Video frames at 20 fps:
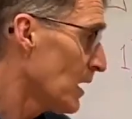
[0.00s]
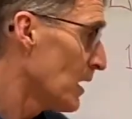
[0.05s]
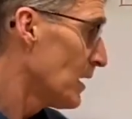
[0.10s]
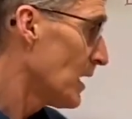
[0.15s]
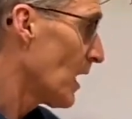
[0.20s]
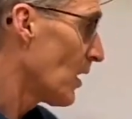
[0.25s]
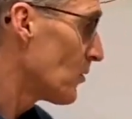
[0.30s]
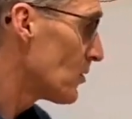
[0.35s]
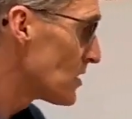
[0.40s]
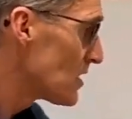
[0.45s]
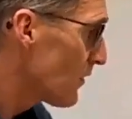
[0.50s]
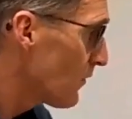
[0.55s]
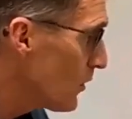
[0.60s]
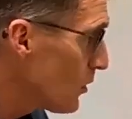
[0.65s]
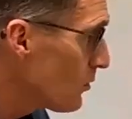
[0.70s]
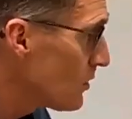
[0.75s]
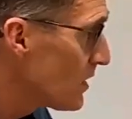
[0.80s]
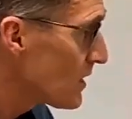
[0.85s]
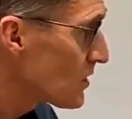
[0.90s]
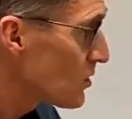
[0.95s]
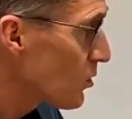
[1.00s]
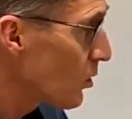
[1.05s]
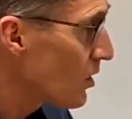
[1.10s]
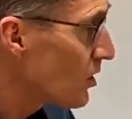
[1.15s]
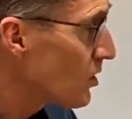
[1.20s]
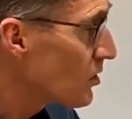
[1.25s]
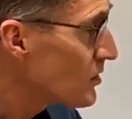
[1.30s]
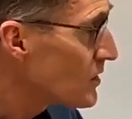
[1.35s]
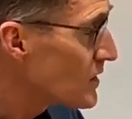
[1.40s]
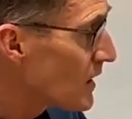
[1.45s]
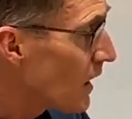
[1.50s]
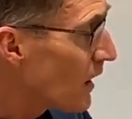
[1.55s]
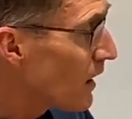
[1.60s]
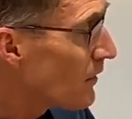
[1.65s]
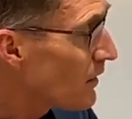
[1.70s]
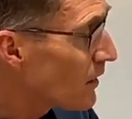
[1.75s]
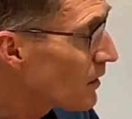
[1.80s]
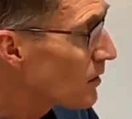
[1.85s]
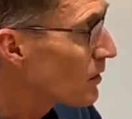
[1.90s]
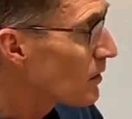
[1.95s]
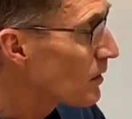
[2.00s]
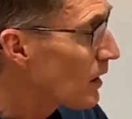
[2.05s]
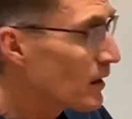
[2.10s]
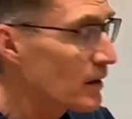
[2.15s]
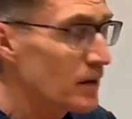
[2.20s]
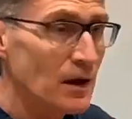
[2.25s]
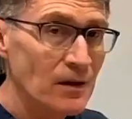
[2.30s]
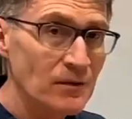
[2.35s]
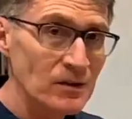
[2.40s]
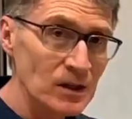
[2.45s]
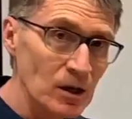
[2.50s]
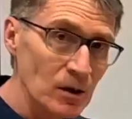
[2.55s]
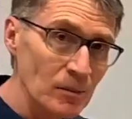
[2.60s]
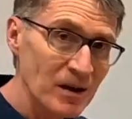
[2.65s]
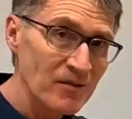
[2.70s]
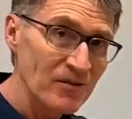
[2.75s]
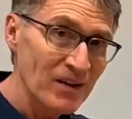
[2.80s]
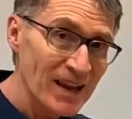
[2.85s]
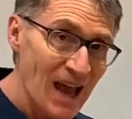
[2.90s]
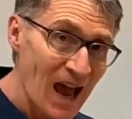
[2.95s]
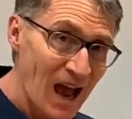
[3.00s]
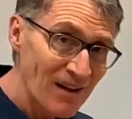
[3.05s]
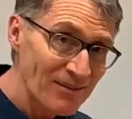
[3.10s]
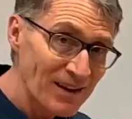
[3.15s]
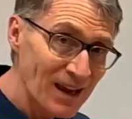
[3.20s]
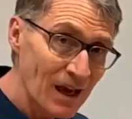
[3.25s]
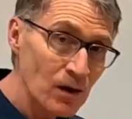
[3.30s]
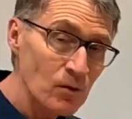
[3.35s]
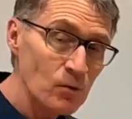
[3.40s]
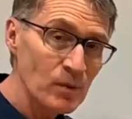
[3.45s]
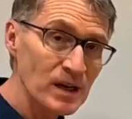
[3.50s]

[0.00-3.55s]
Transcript: Now, there's a few disorders that have a little bit of a caveat.